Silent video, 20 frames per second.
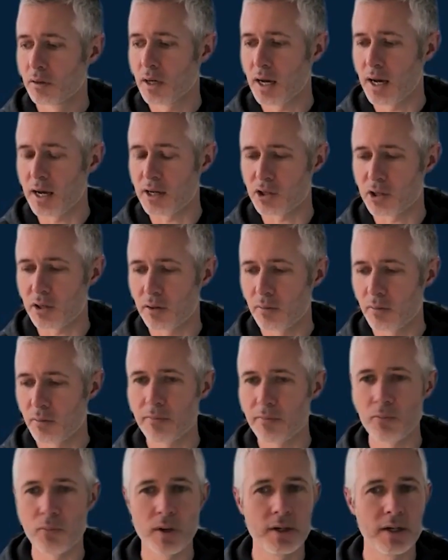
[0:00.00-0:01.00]
Gosh, we
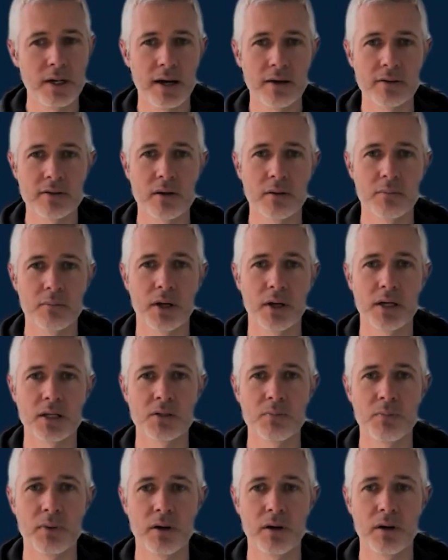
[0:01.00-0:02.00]
haven't written down someplace,
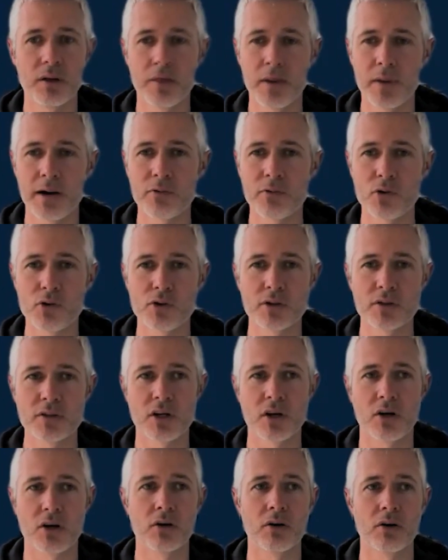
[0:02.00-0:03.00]
but my versions
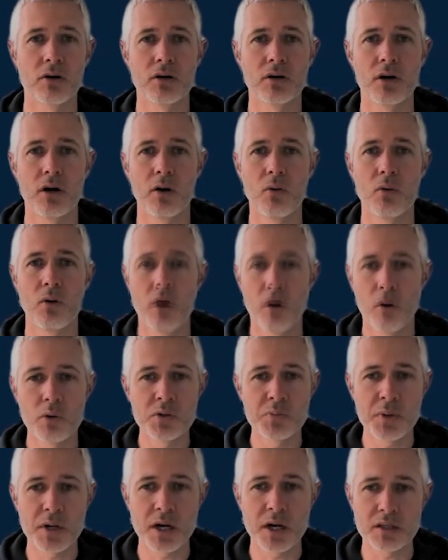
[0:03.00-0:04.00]
are,
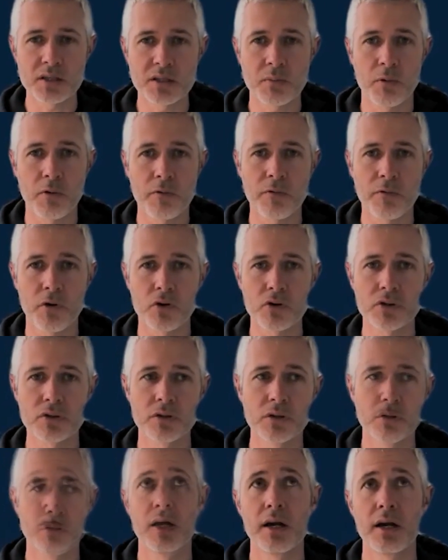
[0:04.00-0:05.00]
always be customer
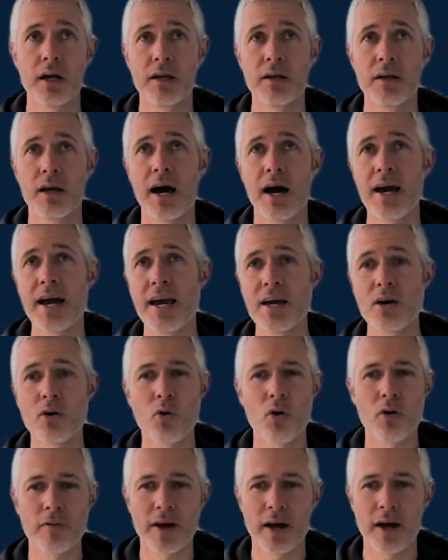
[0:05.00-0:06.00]
first. And I hate
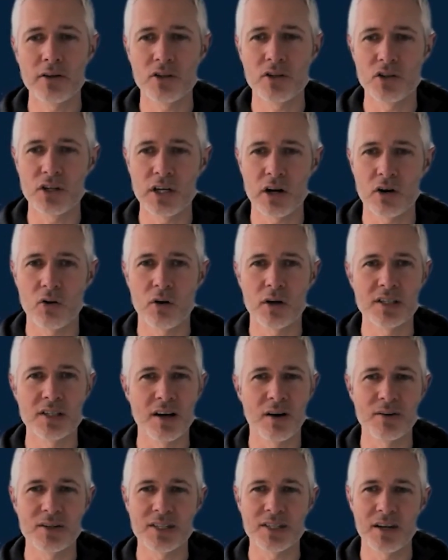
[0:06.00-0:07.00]
core values in general because they
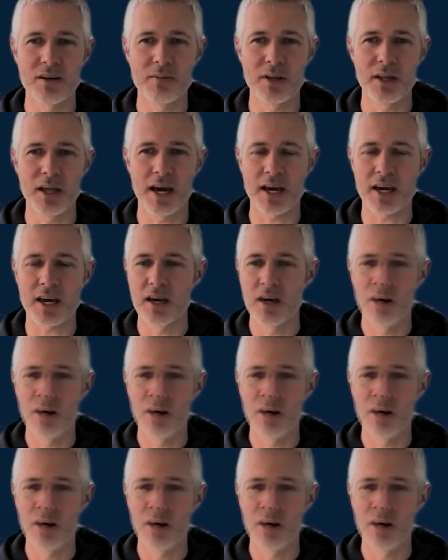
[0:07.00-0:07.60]
always tend to be like